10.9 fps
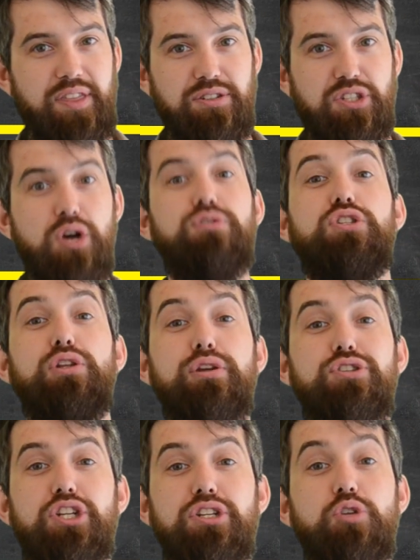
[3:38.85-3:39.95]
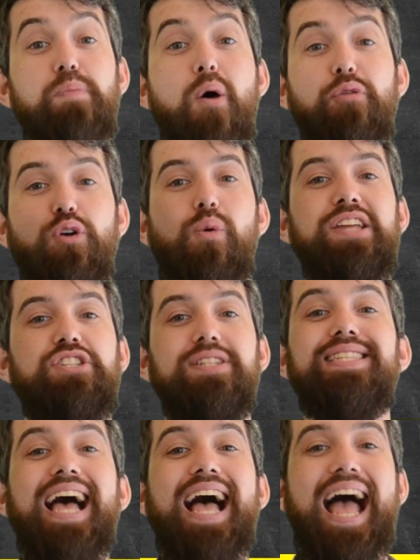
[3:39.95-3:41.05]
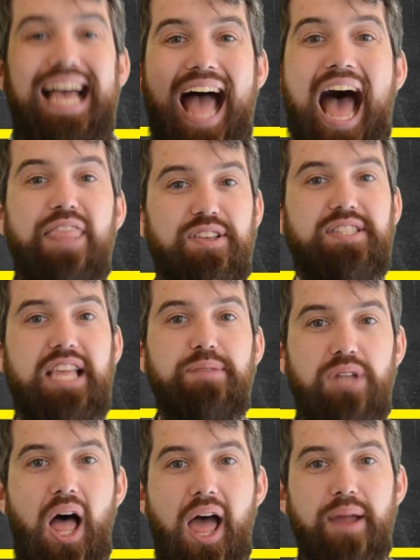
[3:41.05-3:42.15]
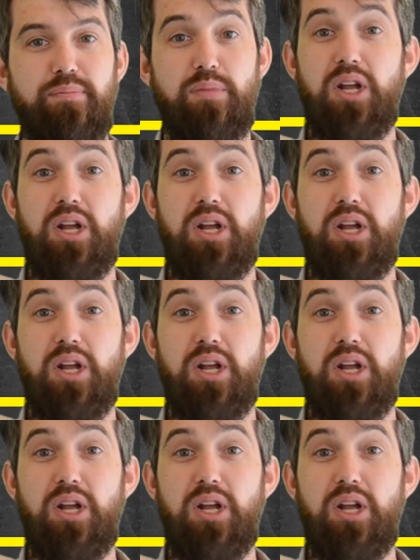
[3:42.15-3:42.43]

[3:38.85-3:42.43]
There's no solution to both equations at the same time.